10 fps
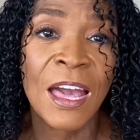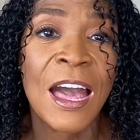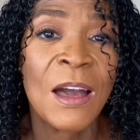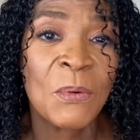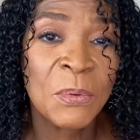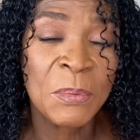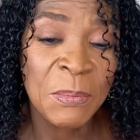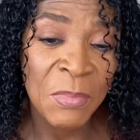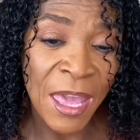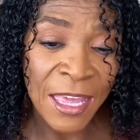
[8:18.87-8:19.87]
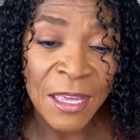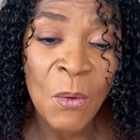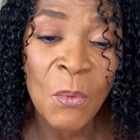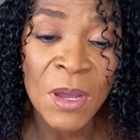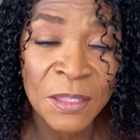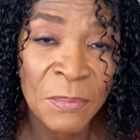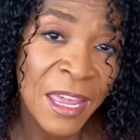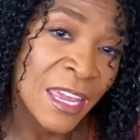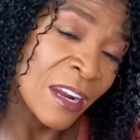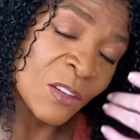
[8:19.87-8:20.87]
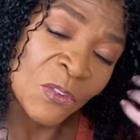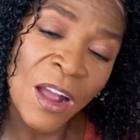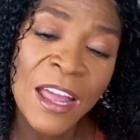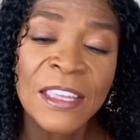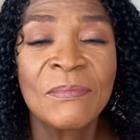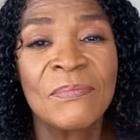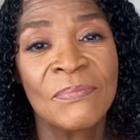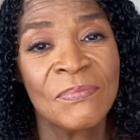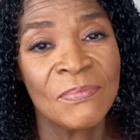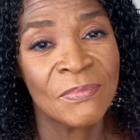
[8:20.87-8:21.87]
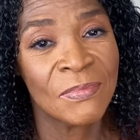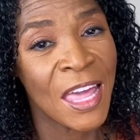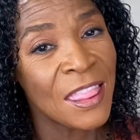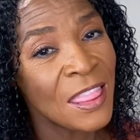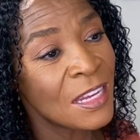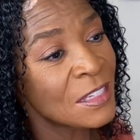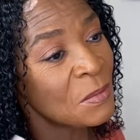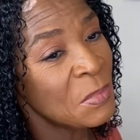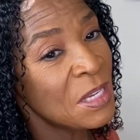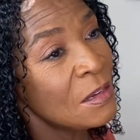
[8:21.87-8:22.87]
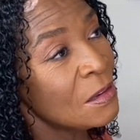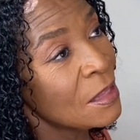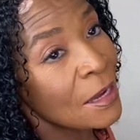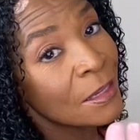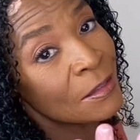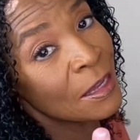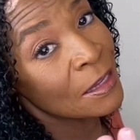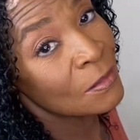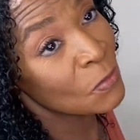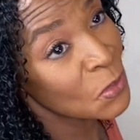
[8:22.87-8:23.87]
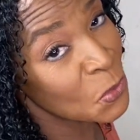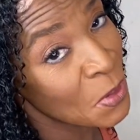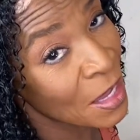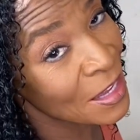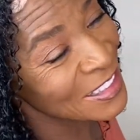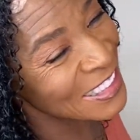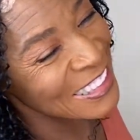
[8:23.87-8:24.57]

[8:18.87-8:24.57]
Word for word: I will be back once my hair dry. And that should be like a second for you guys.